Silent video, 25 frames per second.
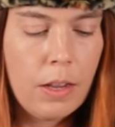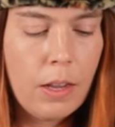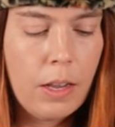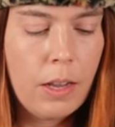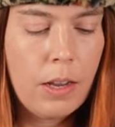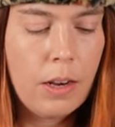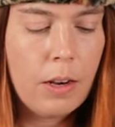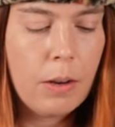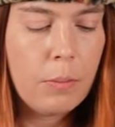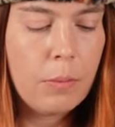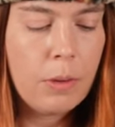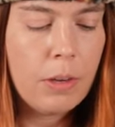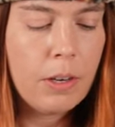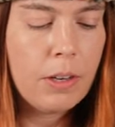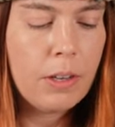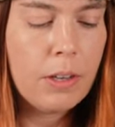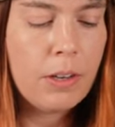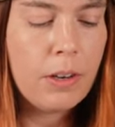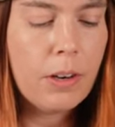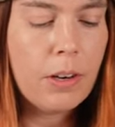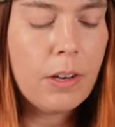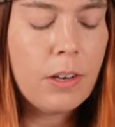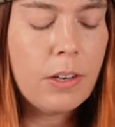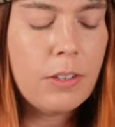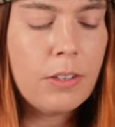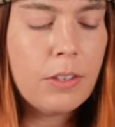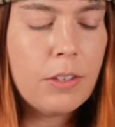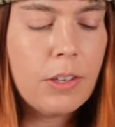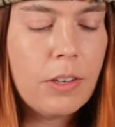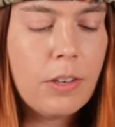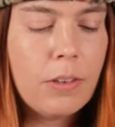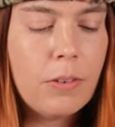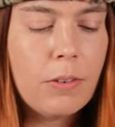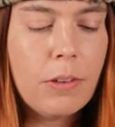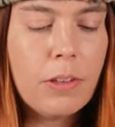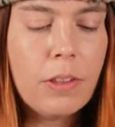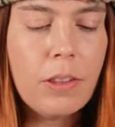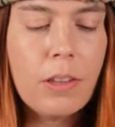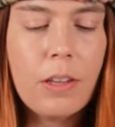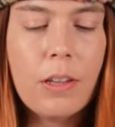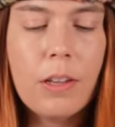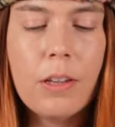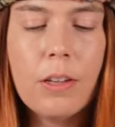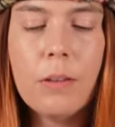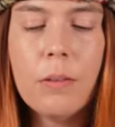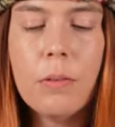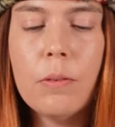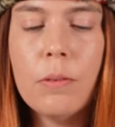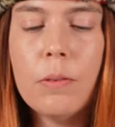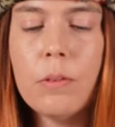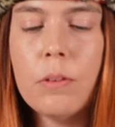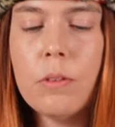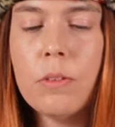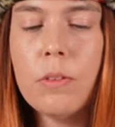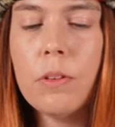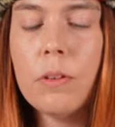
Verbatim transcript: And I'm gonna garnish it with a